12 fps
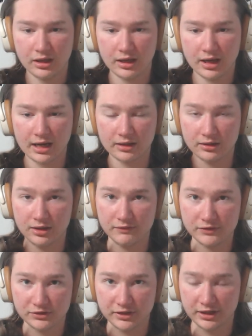I love
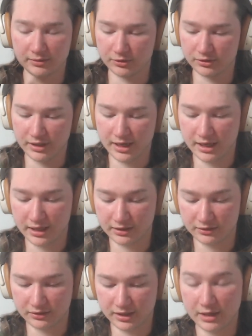this camera,
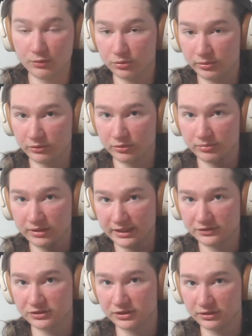and it will be
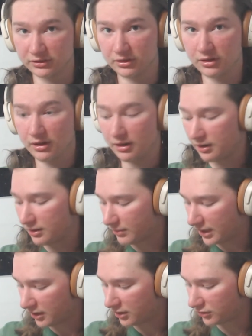replacing
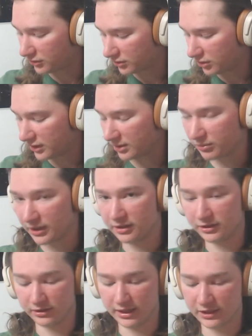my other Kodak
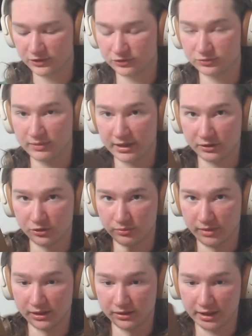Brownie as my new
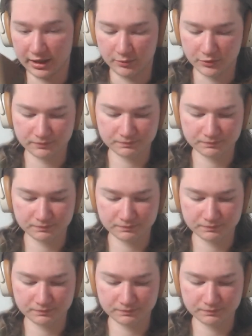main camera.